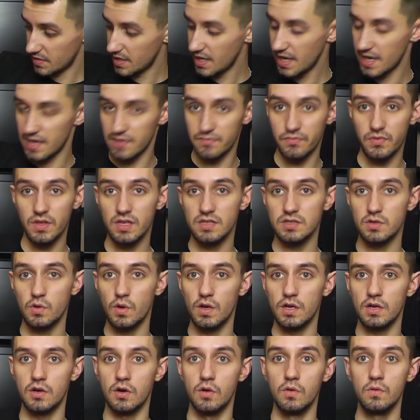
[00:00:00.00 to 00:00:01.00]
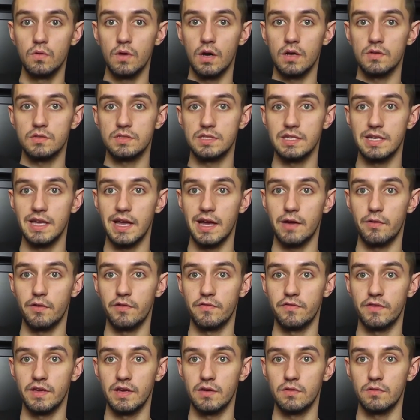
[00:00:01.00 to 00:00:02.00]
Yeah, it's quite cool. I'll see how I
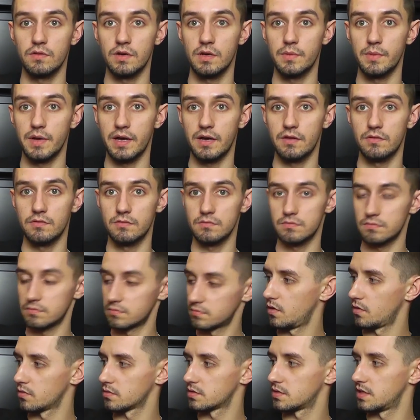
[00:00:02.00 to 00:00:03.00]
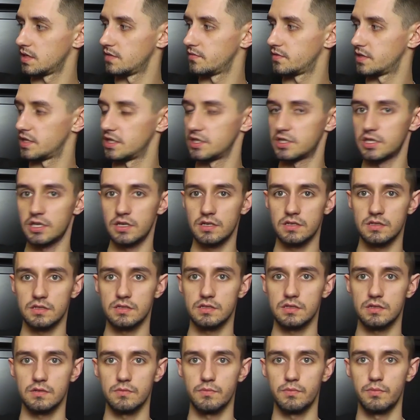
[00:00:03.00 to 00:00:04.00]
feel about long sleeve
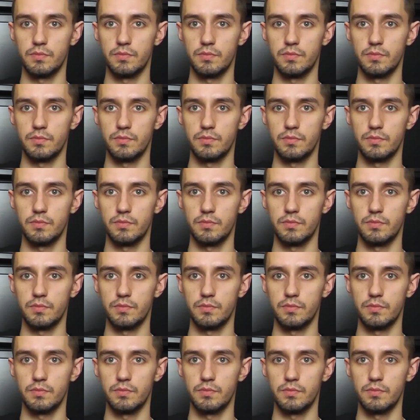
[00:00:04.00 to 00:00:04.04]
t-shirts.